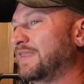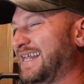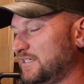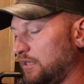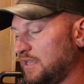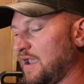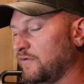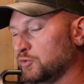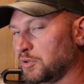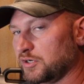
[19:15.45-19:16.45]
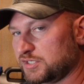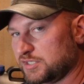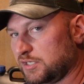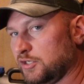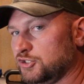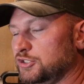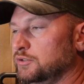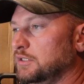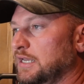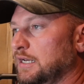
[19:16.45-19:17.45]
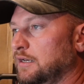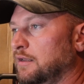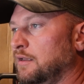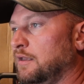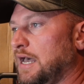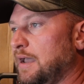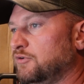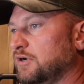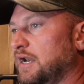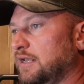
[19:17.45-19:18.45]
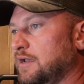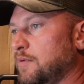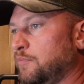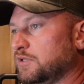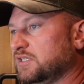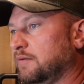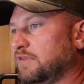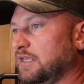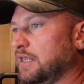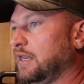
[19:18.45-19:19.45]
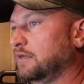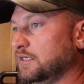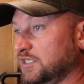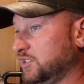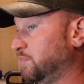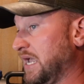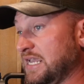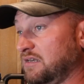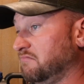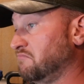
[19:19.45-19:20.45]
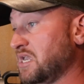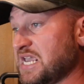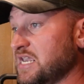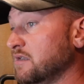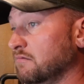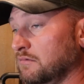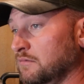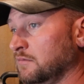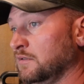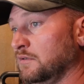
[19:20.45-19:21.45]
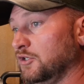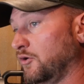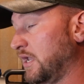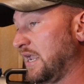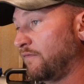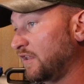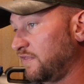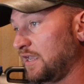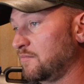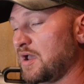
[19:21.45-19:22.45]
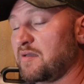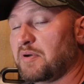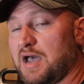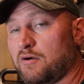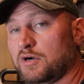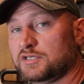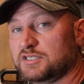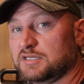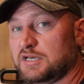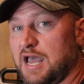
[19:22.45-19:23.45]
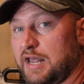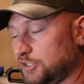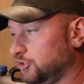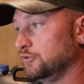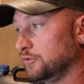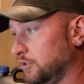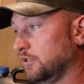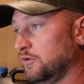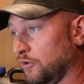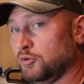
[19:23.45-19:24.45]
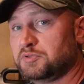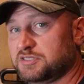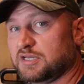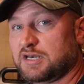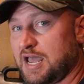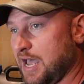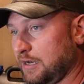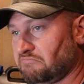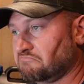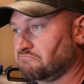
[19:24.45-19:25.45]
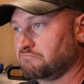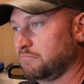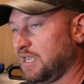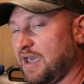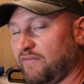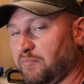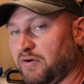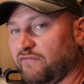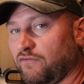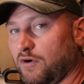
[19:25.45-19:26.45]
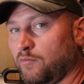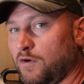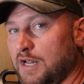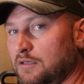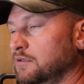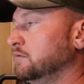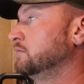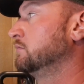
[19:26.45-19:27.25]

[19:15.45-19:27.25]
that's how the average person's going to shoot, and I'm trying to come up with something that, despite me doing everything in my power to not shoot good groups and not have it perform well,